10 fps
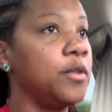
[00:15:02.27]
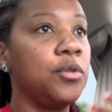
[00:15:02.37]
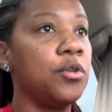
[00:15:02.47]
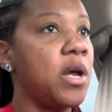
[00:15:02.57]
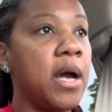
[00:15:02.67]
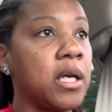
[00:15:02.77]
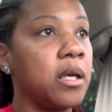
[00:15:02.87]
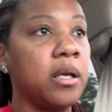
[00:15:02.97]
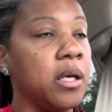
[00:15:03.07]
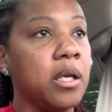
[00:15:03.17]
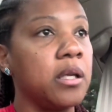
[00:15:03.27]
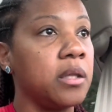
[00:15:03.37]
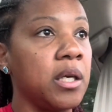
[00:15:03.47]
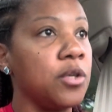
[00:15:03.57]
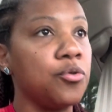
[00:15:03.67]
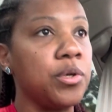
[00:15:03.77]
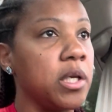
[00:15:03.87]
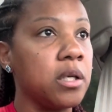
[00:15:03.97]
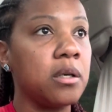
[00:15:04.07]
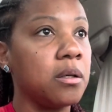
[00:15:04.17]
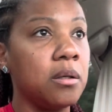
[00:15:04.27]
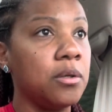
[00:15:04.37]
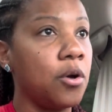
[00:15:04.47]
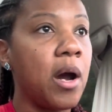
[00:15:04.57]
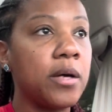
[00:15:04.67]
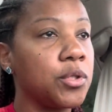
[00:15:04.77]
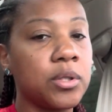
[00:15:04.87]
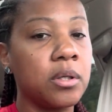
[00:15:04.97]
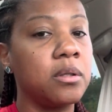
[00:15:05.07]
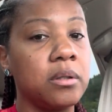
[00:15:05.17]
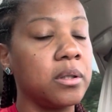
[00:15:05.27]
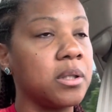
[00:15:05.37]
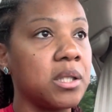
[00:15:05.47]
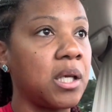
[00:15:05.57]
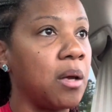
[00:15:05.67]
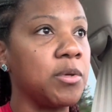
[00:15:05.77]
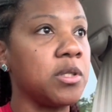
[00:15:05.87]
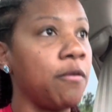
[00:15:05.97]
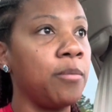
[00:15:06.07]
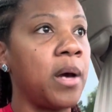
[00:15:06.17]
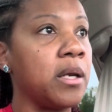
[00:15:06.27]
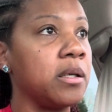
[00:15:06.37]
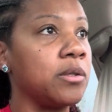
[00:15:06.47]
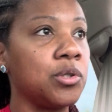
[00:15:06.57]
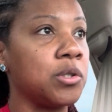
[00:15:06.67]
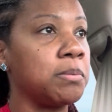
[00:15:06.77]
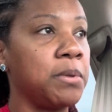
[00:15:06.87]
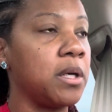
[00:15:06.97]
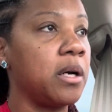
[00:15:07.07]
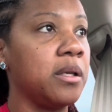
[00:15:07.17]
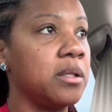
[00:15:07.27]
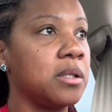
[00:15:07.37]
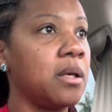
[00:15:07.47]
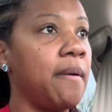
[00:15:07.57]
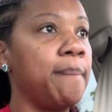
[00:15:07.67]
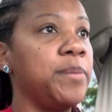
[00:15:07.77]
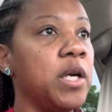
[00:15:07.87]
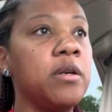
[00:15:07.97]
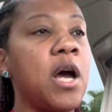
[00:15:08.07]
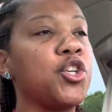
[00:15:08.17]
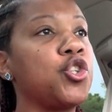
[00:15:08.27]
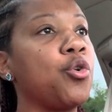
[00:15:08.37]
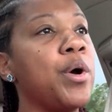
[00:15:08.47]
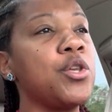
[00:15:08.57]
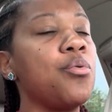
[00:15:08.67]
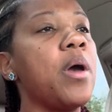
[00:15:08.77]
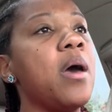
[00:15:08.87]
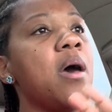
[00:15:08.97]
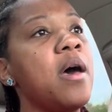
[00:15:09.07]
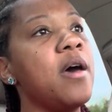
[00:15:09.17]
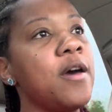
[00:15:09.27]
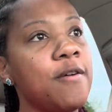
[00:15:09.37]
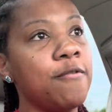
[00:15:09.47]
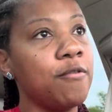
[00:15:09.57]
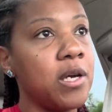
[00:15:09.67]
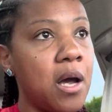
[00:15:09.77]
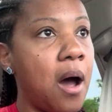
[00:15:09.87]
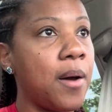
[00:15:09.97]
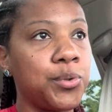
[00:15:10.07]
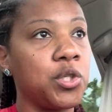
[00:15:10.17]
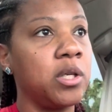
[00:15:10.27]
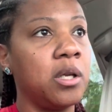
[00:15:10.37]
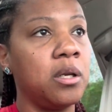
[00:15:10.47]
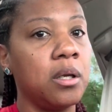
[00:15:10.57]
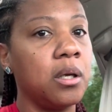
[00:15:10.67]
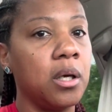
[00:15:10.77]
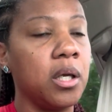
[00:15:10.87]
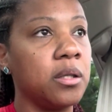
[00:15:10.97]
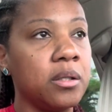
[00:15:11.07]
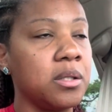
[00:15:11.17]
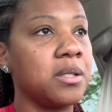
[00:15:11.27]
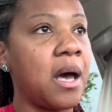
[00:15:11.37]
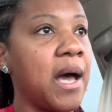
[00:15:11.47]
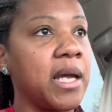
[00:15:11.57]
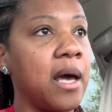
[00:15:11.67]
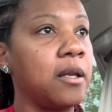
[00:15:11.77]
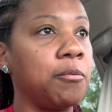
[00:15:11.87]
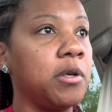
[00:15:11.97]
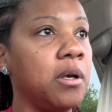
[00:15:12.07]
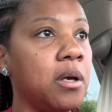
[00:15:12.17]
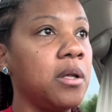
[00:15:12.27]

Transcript: You're not getting anything unique. Your house is going to look the same as everybody else's because they're not showing you every option in the design gallery.